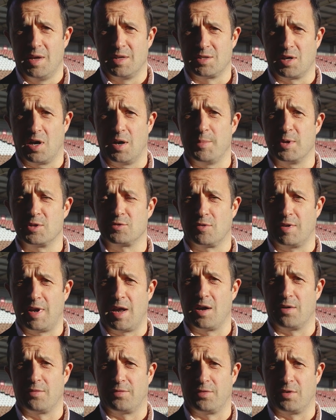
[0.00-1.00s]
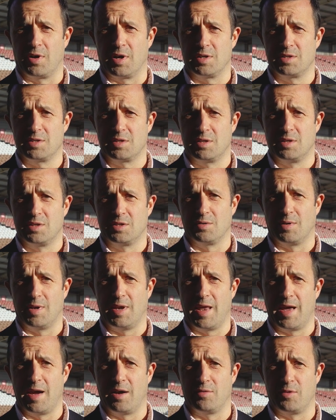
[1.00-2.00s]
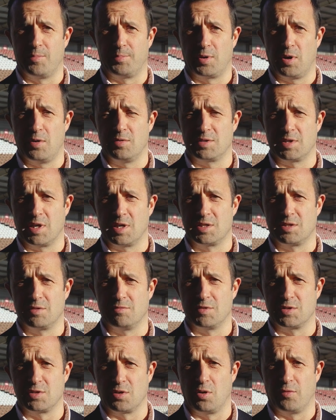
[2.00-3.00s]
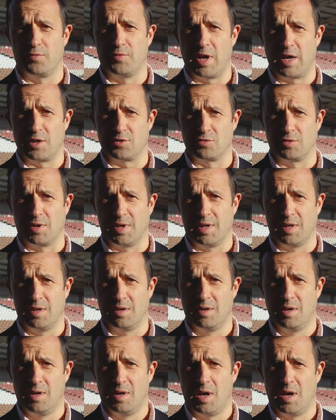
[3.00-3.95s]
time has run out for us to allow the process to resolve naturally